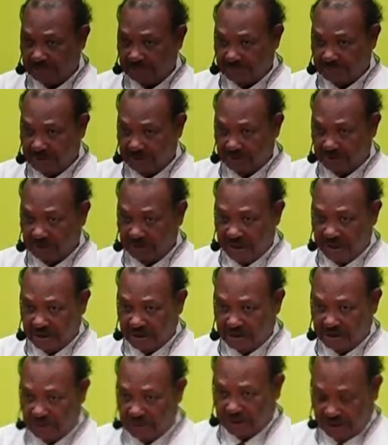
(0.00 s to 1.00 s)
You can get
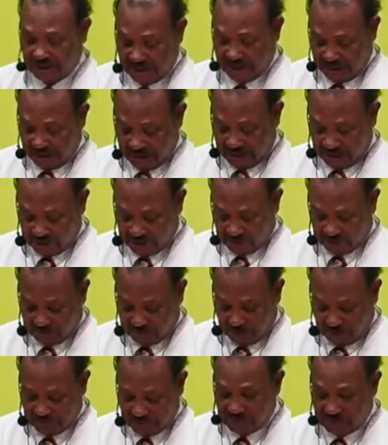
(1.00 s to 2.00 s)
chicken legs,
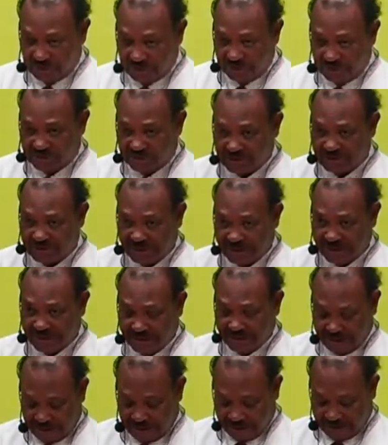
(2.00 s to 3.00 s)
drumsticks,
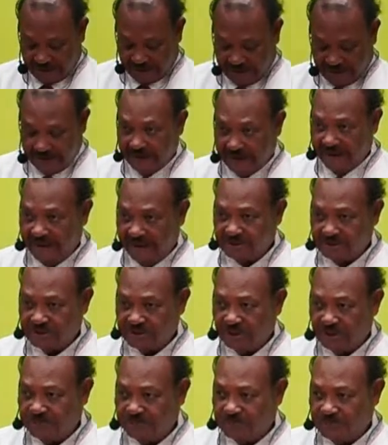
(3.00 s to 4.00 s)
and so
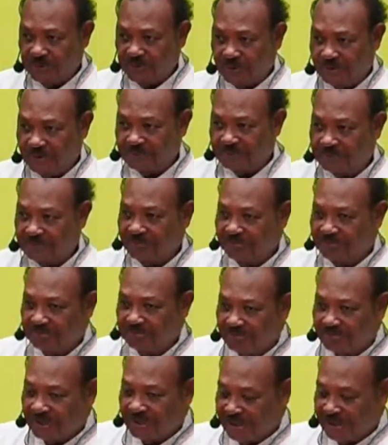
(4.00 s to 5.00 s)
forth.
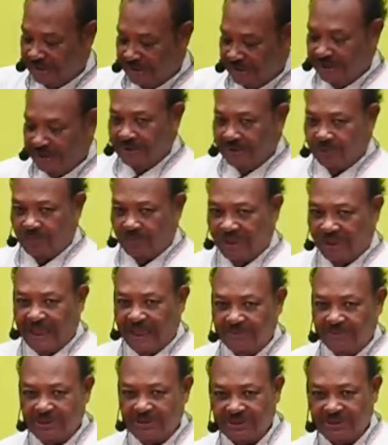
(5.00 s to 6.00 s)
When I
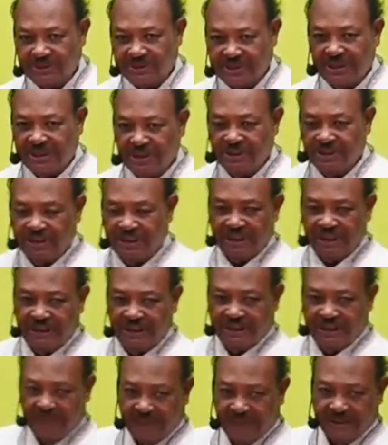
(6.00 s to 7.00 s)
was teaching in the
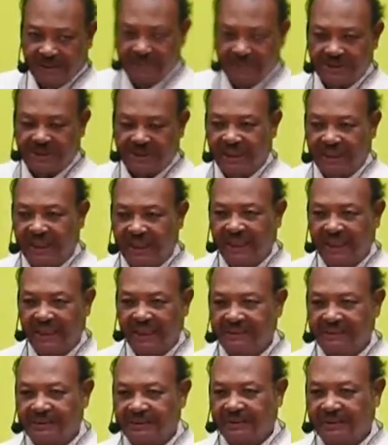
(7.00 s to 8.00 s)
college and
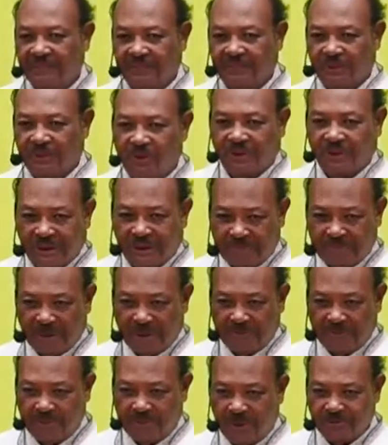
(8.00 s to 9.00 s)
talking about
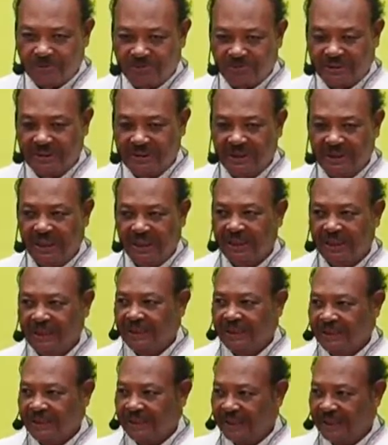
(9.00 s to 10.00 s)
poultry,
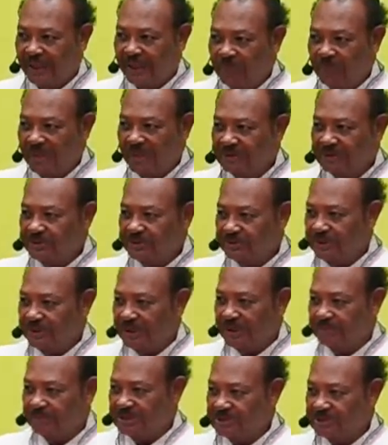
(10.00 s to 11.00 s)
I went to uh,
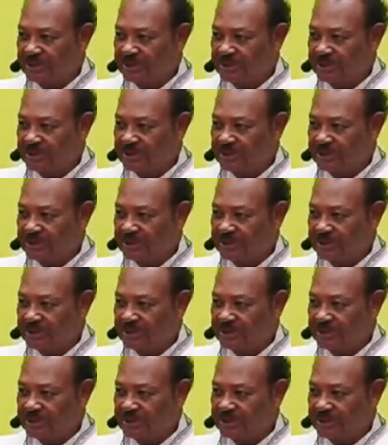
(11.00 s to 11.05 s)
Mr.